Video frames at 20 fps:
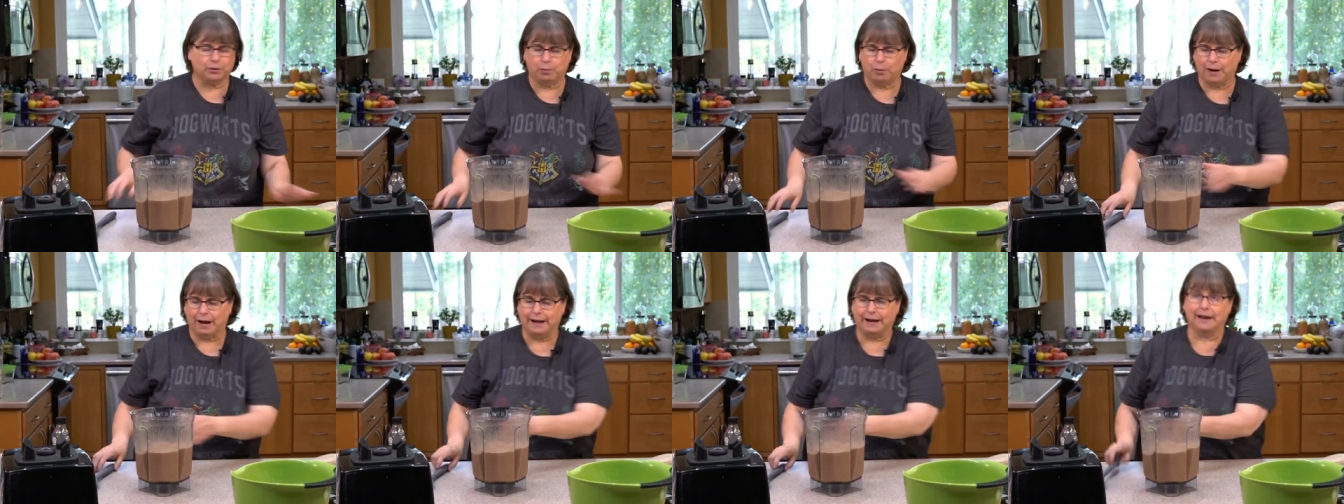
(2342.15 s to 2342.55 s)

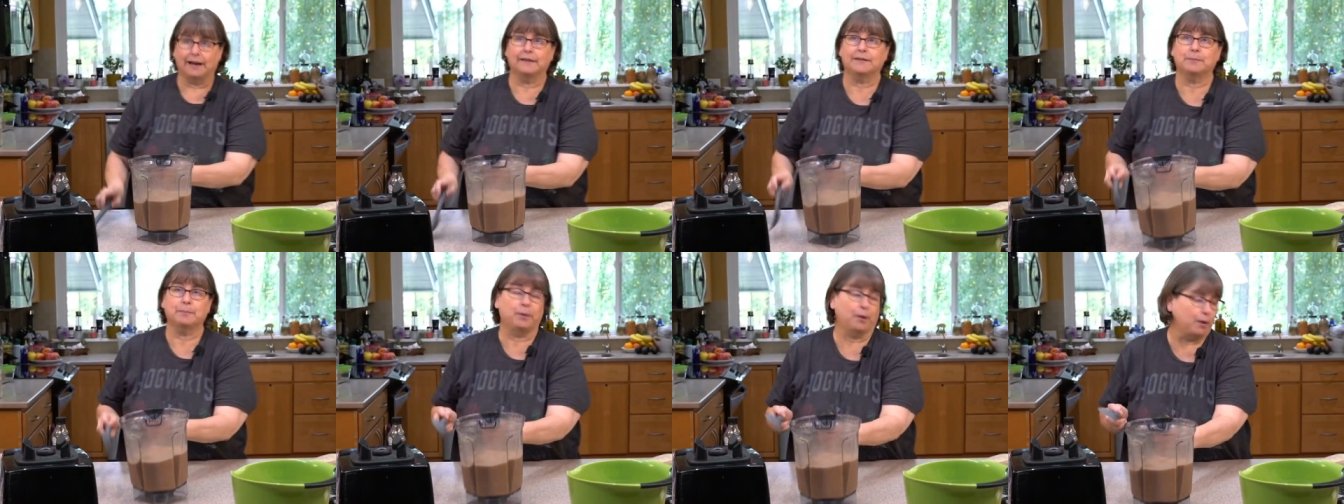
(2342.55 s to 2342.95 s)
quite
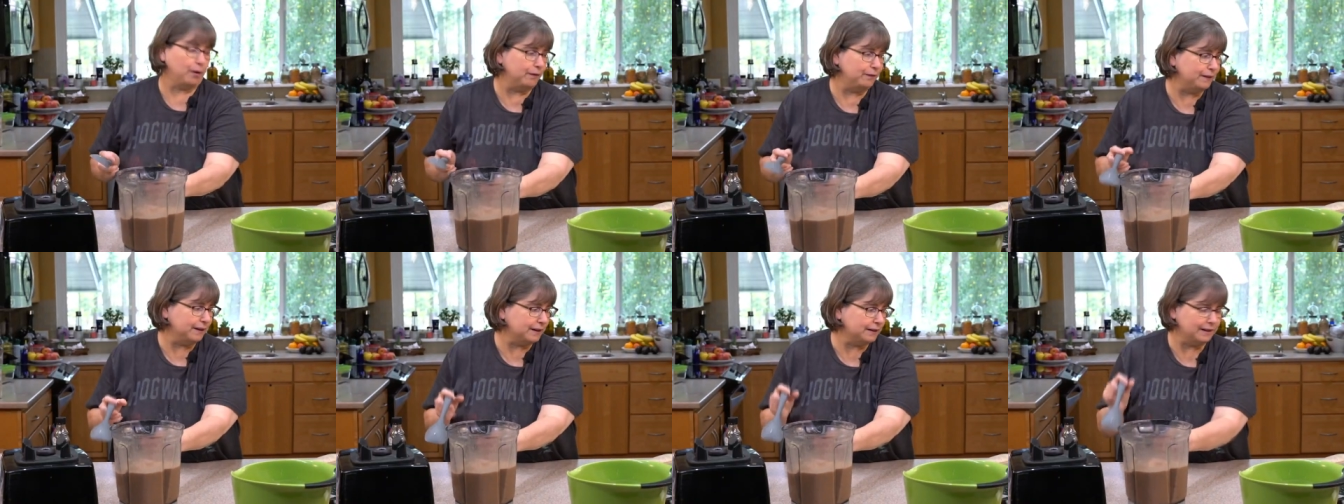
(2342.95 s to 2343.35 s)
as
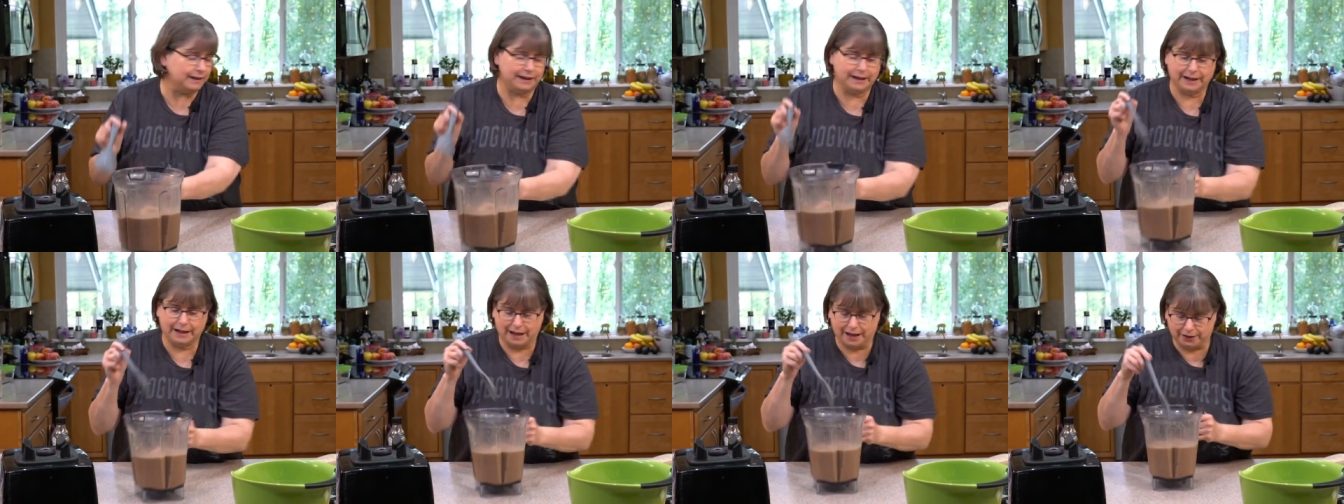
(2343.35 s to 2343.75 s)

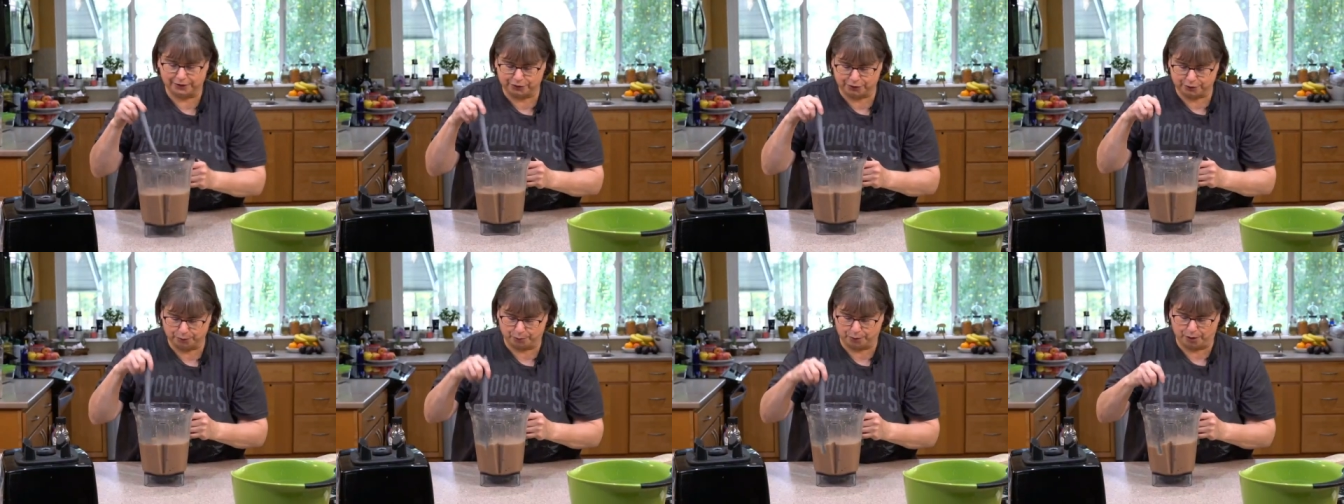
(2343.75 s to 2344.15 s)
perfectly
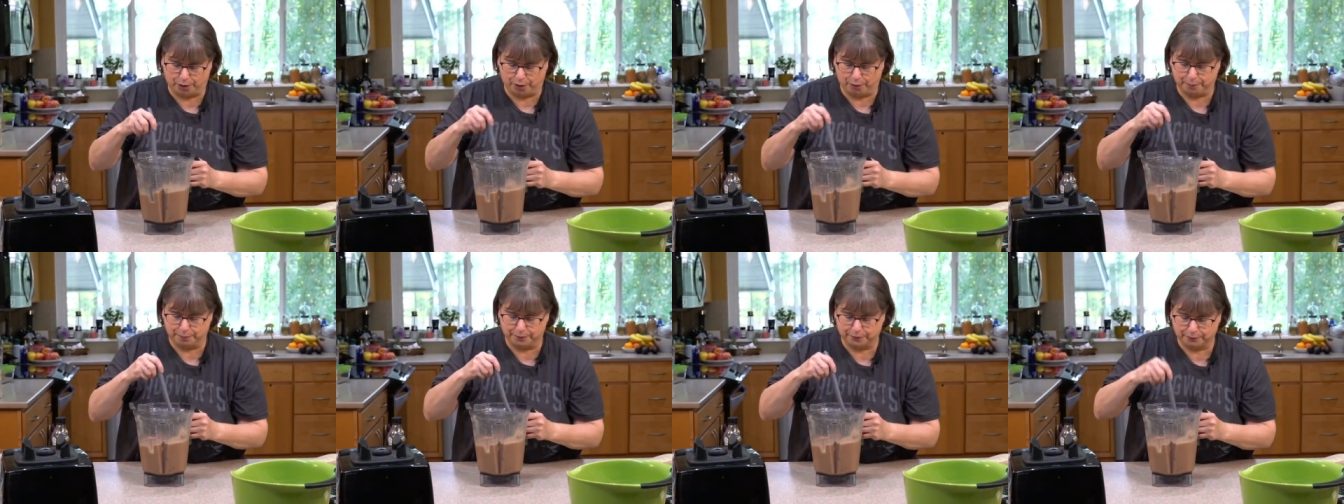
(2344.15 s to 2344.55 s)
as you were
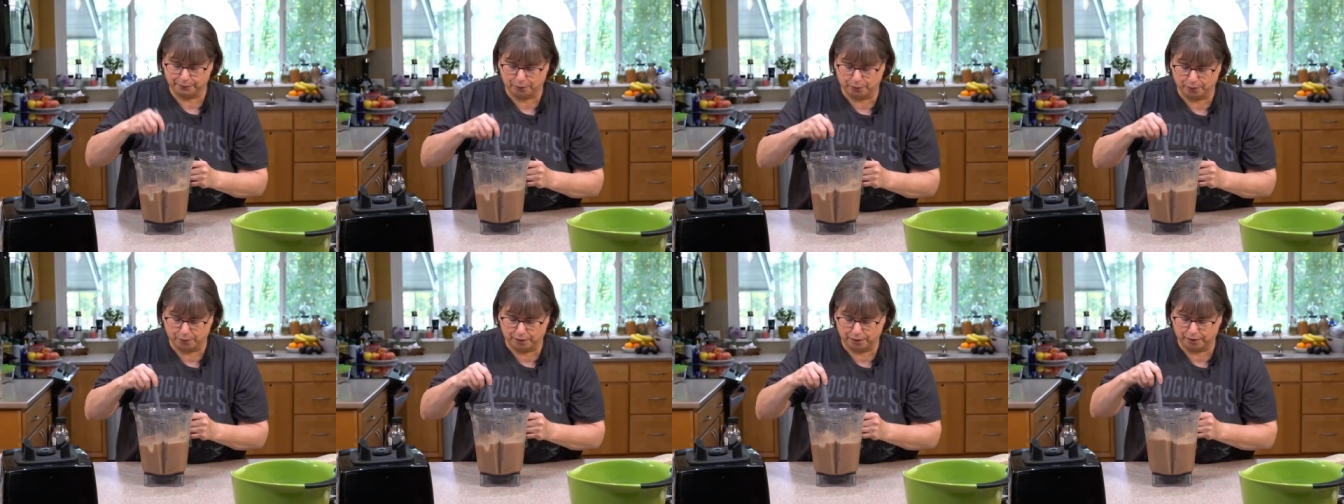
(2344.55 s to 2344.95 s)
hoping
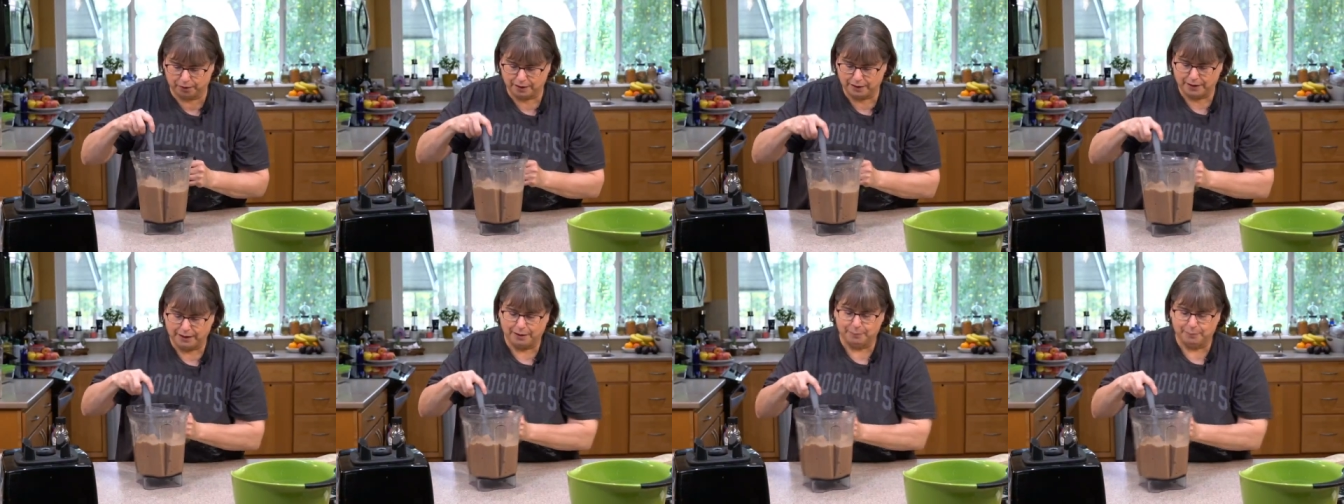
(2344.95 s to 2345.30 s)
for, I